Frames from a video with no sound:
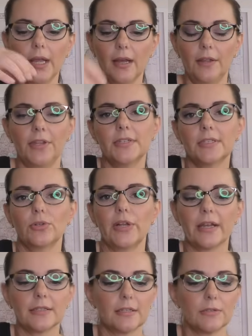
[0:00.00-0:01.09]
and then still
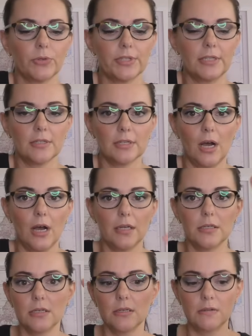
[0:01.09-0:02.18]
access what's inside
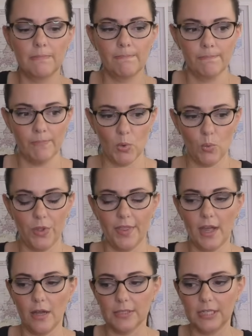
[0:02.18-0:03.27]

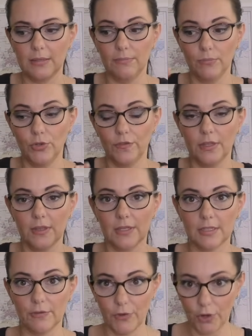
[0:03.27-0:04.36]
without moving the
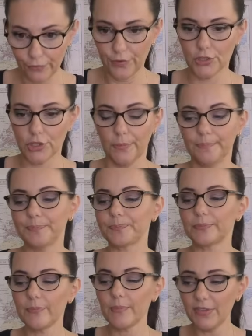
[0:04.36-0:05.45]
stuff off the top.
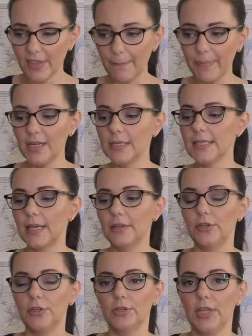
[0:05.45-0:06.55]
That being said,
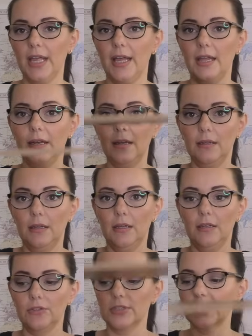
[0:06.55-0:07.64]
you can
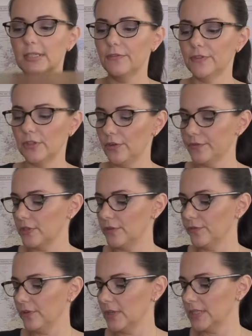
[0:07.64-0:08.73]
just lift it off. So
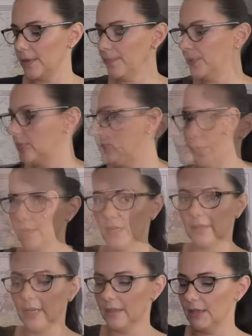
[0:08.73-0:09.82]
for example, if you
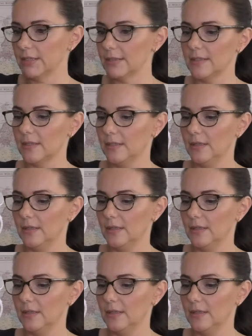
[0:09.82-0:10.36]
had like this